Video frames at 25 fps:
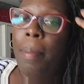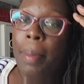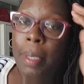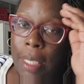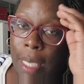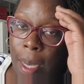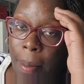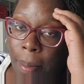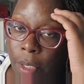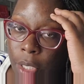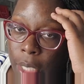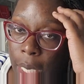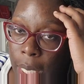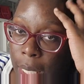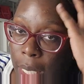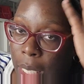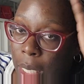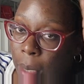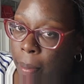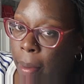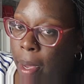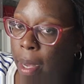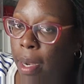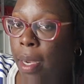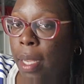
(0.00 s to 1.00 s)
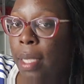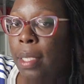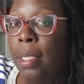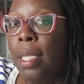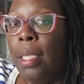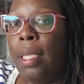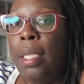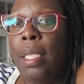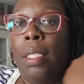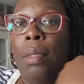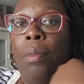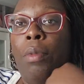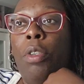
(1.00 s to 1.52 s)
Um, and Tommy's trying to get him out of there.
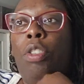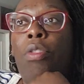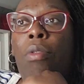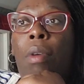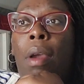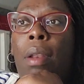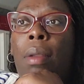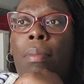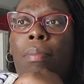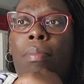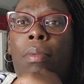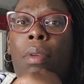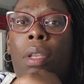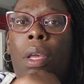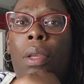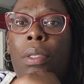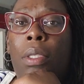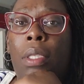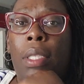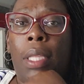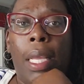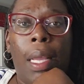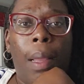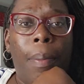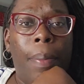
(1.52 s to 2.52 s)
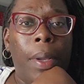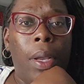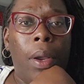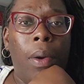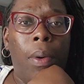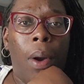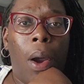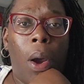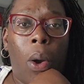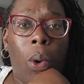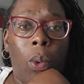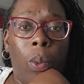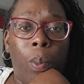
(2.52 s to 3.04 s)
He's like, listen, we're trying to close this thing up and
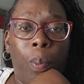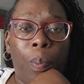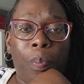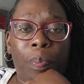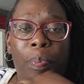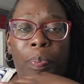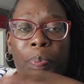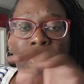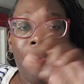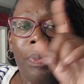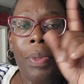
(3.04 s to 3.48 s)
go home.